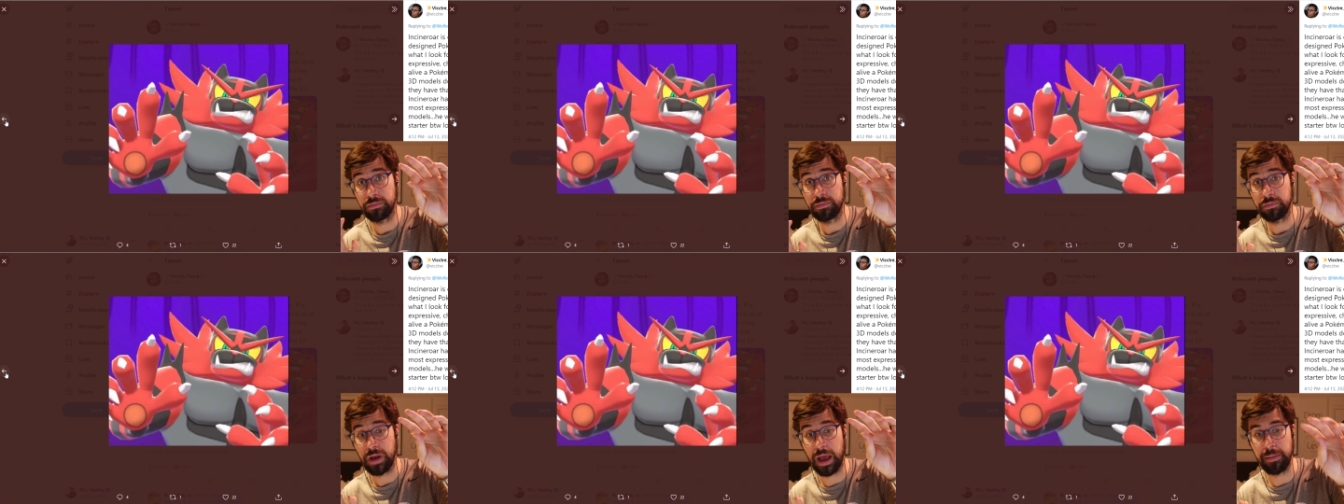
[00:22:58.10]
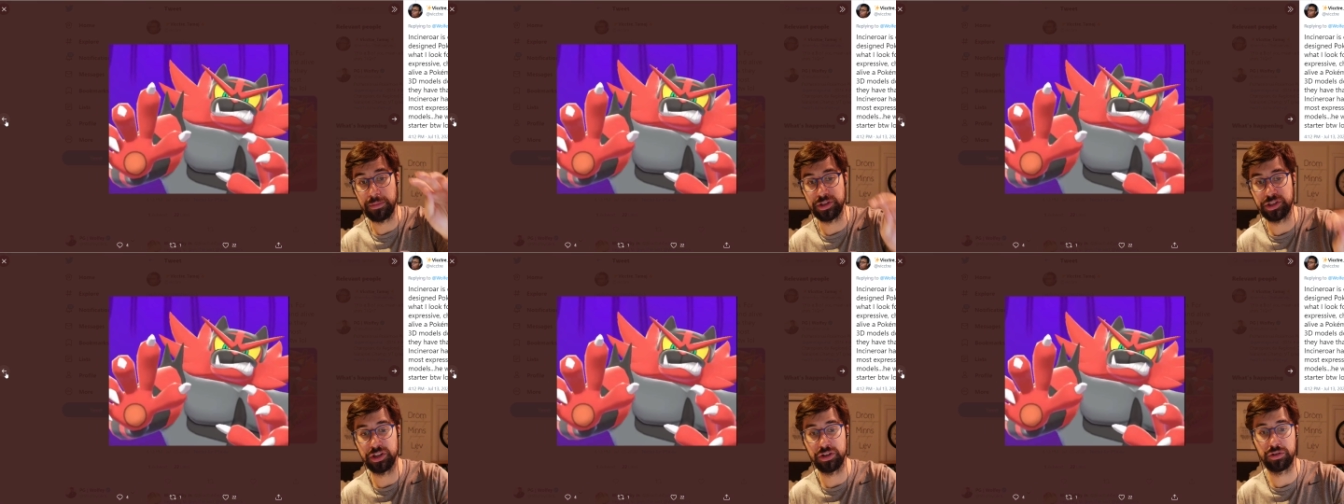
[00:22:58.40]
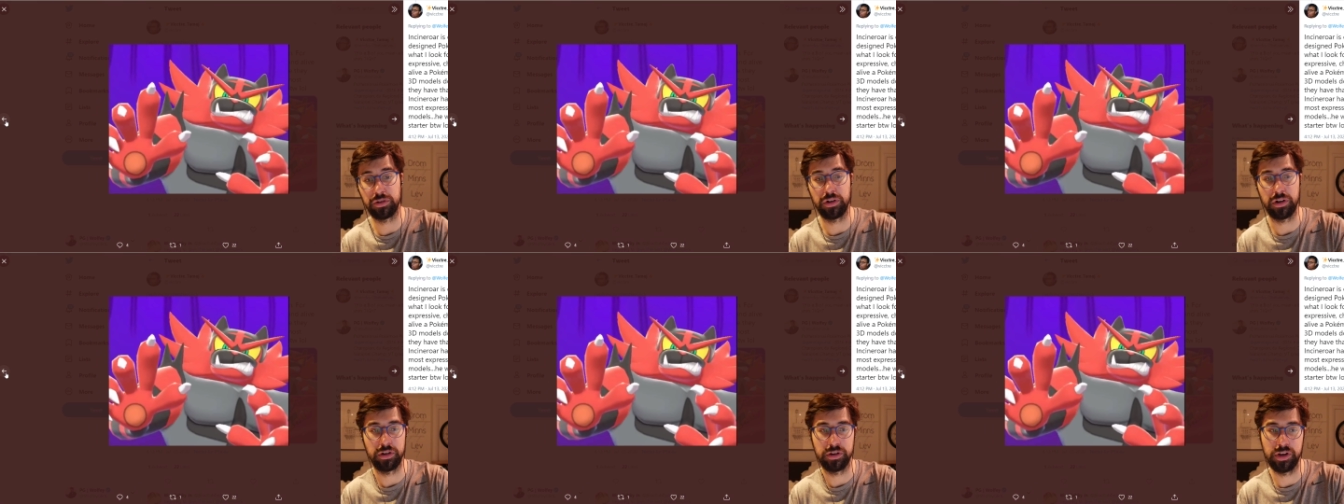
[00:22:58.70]
I'm
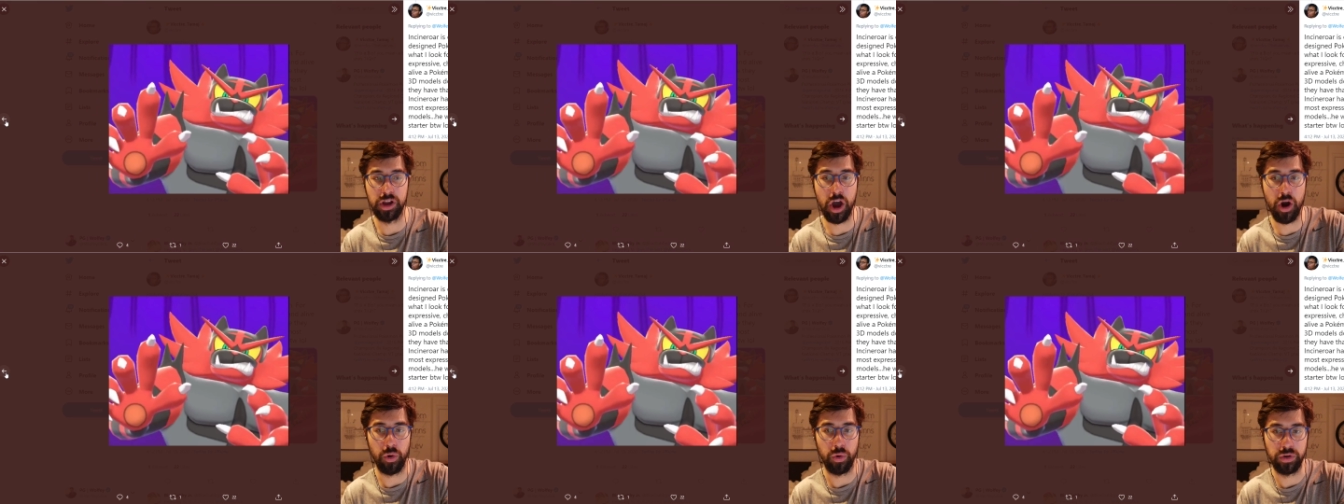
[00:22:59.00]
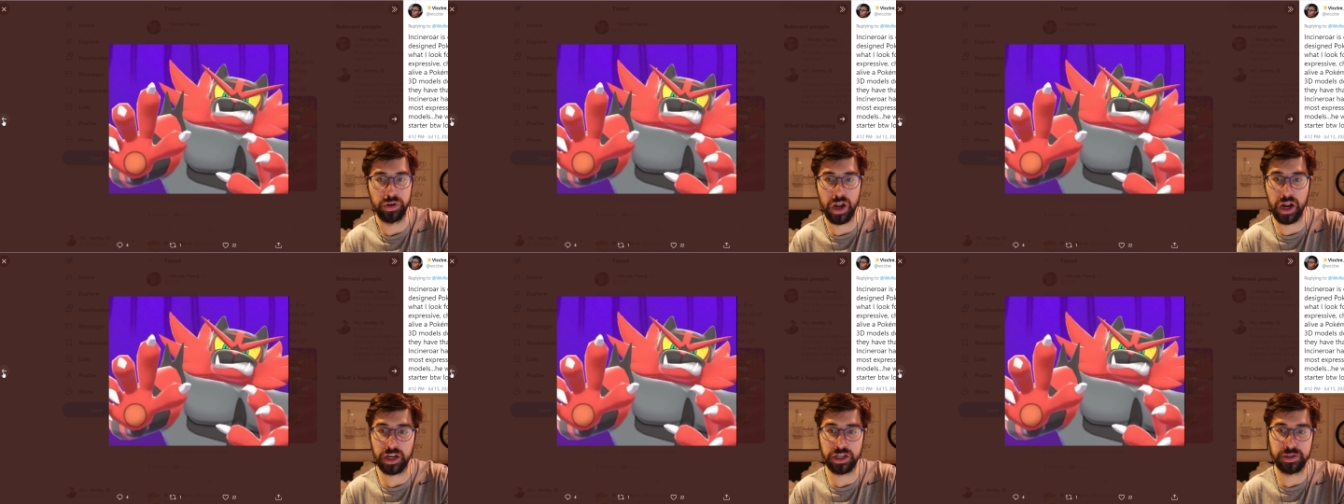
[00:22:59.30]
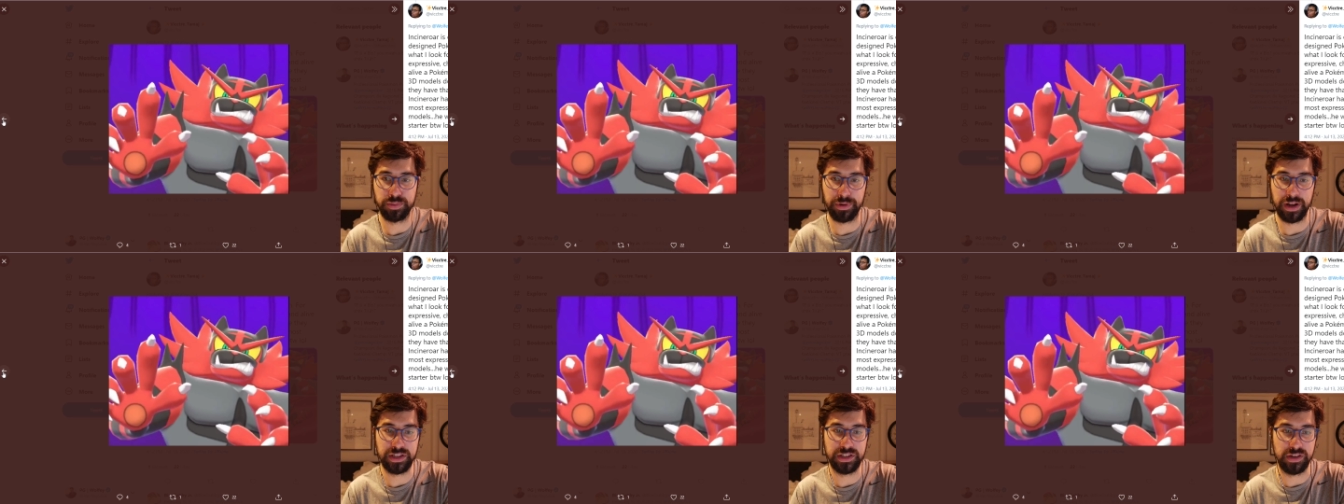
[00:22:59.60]
Incineroar. No, not
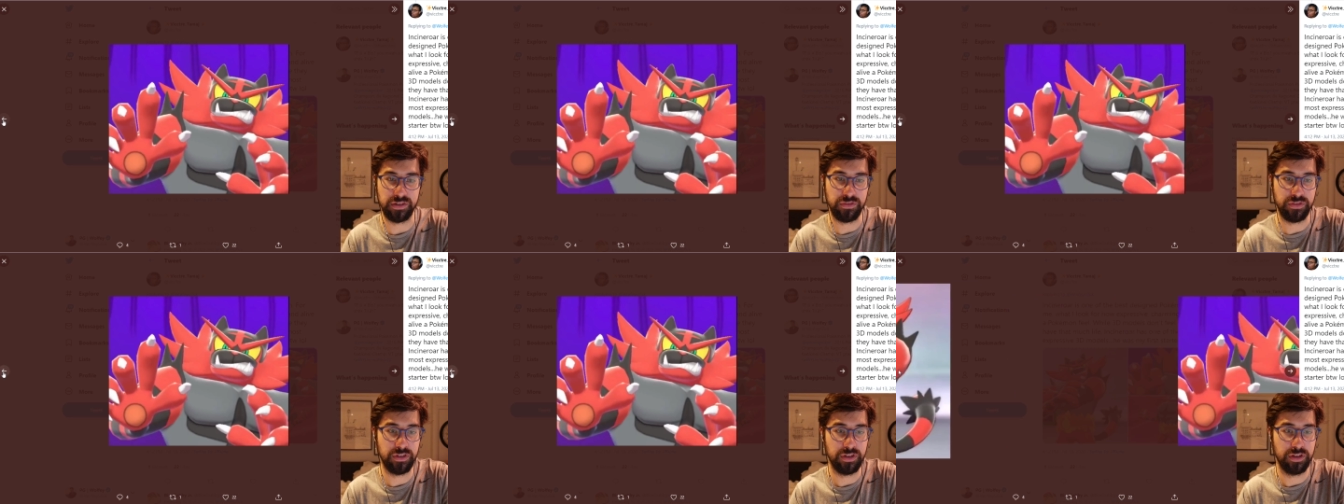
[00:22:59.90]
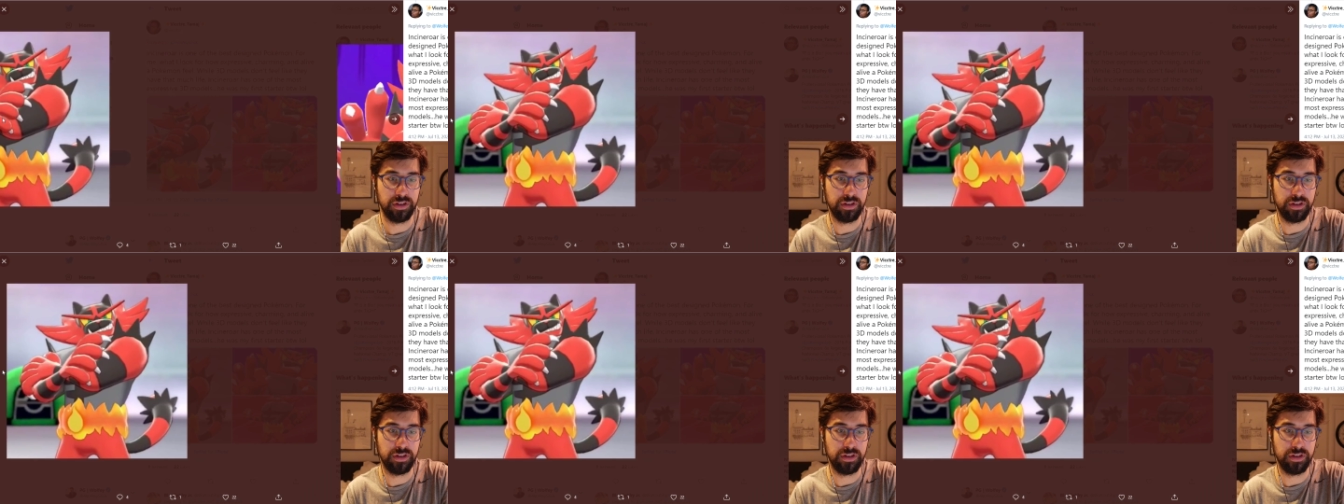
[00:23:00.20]
expressive.